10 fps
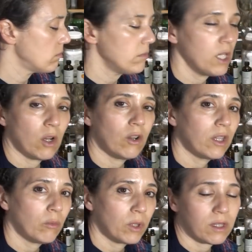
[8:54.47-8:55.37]
you know, and
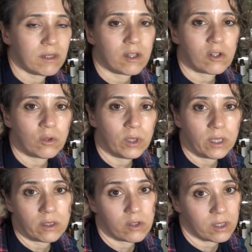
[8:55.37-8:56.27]
then with the essential
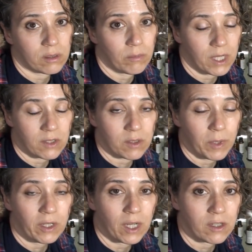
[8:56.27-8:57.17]
oil, it just makes it
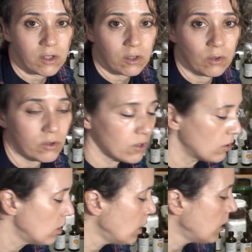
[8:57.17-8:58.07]
smell nice too.
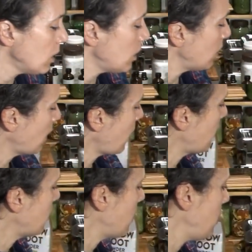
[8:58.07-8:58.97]
So that
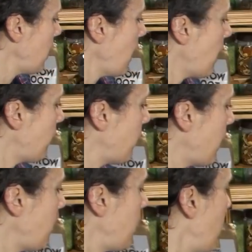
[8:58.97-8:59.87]
you have
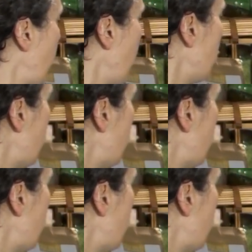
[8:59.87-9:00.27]
that benefit